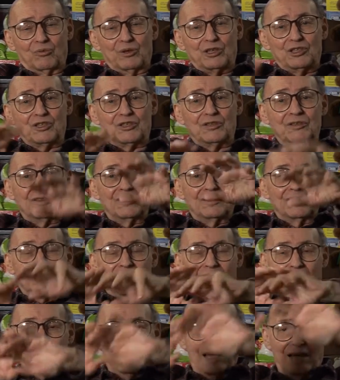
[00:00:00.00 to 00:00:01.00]
which
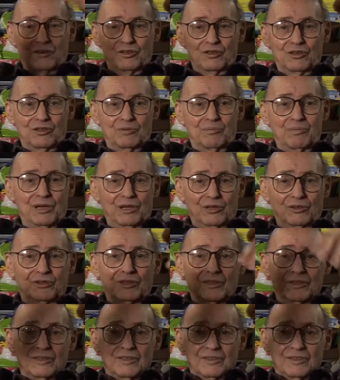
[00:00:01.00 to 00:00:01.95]
allowed you to build